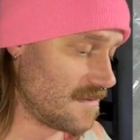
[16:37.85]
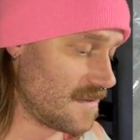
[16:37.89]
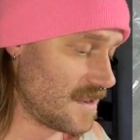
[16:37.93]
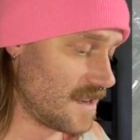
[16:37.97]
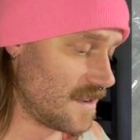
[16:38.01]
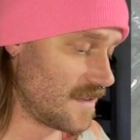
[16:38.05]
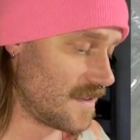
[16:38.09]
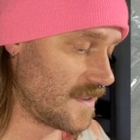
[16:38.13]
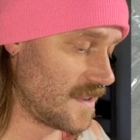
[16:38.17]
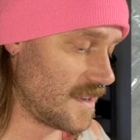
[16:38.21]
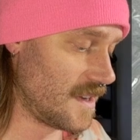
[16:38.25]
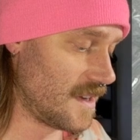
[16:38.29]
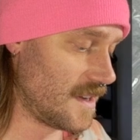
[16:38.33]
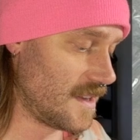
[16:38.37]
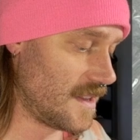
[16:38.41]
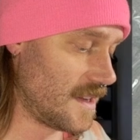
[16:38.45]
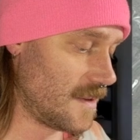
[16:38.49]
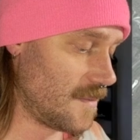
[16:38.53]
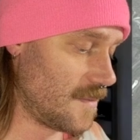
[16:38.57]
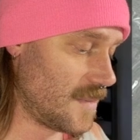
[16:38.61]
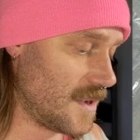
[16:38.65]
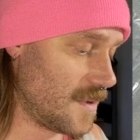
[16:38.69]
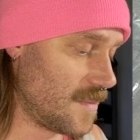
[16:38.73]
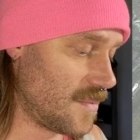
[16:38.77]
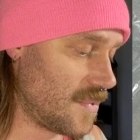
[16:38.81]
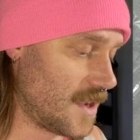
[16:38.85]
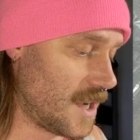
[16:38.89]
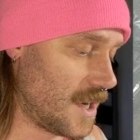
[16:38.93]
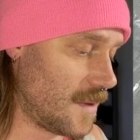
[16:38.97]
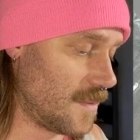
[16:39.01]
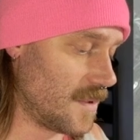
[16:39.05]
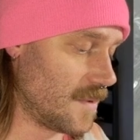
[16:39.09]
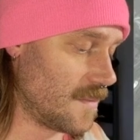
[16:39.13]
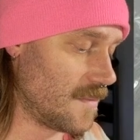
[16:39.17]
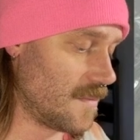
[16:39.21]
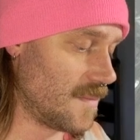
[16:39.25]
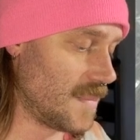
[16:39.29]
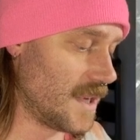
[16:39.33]
I don't see how that would be a
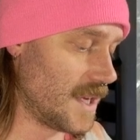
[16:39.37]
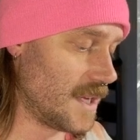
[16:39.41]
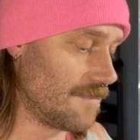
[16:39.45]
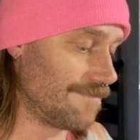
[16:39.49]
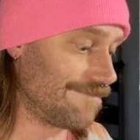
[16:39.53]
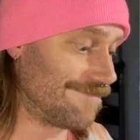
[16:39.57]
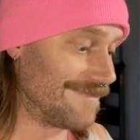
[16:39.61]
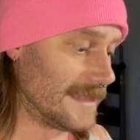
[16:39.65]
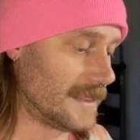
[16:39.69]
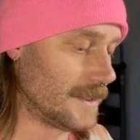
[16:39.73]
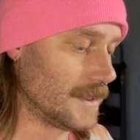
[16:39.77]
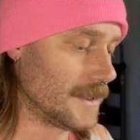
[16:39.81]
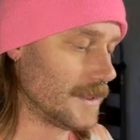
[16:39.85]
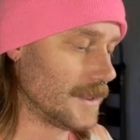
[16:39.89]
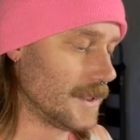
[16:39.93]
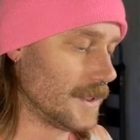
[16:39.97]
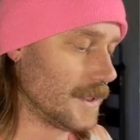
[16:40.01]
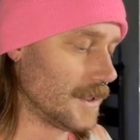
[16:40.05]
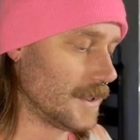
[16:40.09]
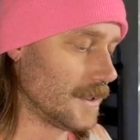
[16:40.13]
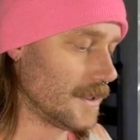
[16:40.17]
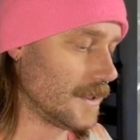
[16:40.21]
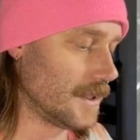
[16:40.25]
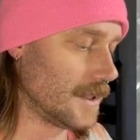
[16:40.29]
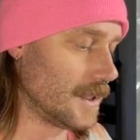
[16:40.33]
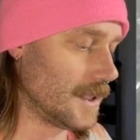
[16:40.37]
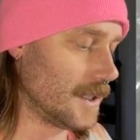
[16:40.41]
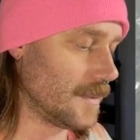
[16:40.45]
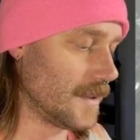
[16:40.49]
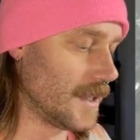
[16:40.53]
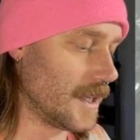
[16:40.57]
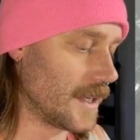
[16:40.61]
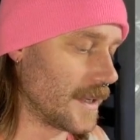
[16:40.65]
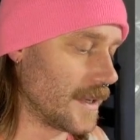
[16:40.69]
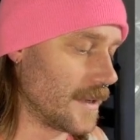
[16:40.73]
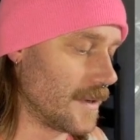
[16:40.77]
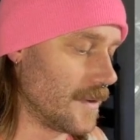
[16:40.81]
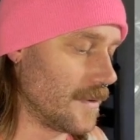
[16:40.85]
problem, but I'm
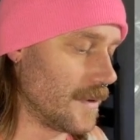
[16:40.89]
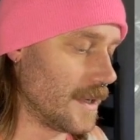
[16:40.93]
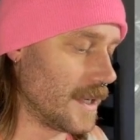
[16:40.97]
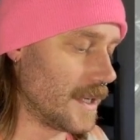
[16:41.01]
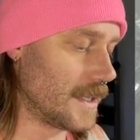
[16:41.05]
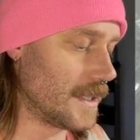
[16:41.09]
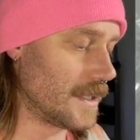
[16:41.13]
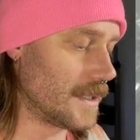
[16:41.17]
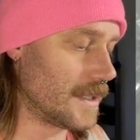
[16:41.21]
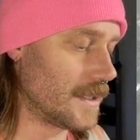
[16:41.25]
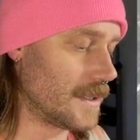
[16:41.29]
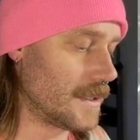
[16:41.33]
not going to